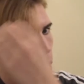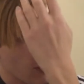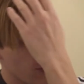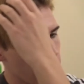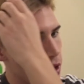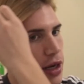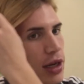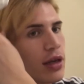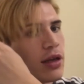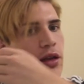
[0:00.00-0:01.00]
over it
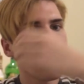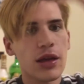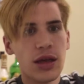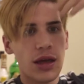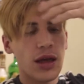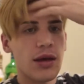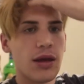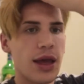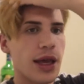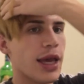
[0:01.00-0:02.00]

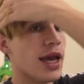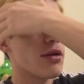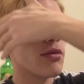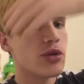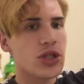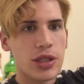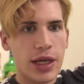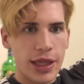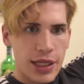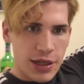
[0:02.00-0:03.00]
again, which,
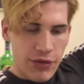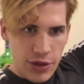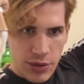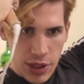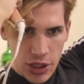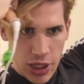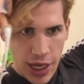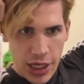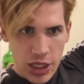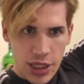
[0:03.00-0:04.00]
like, the difference with the
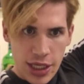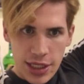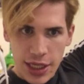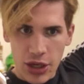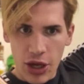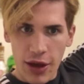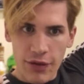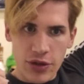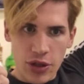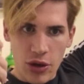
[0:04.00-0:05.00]
GHD is like you
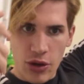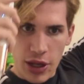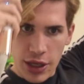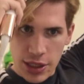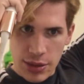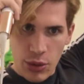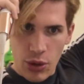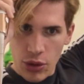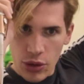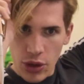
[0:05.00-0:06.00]
have to go like
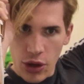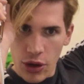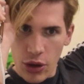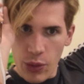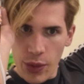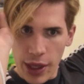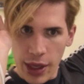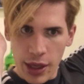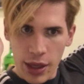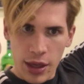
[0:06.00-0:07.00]
small, you can't go big,
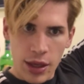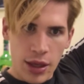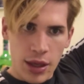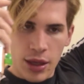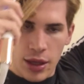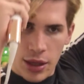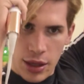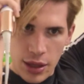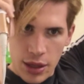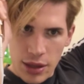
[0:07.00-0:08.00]

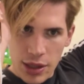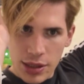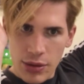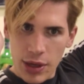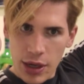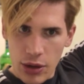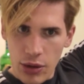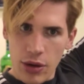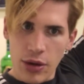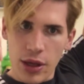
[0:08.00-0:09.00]
and that's quite
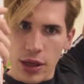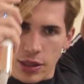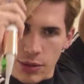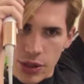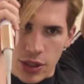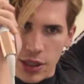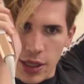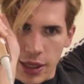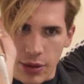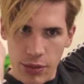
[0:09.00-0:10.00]
annoying, especially
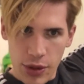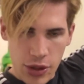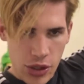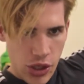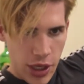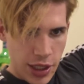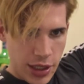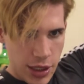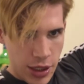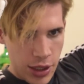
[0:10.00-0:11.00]
like when you're trying
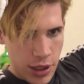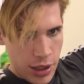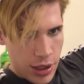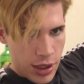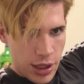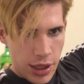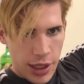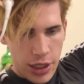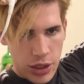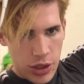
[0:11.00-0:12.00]
to
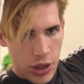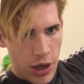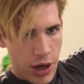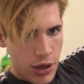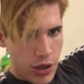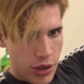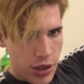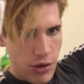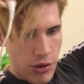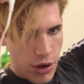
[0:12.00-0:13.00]
like do your hair and you're in
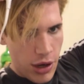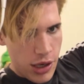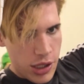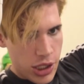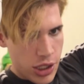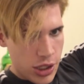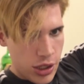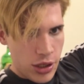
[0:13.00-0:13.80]
a rush.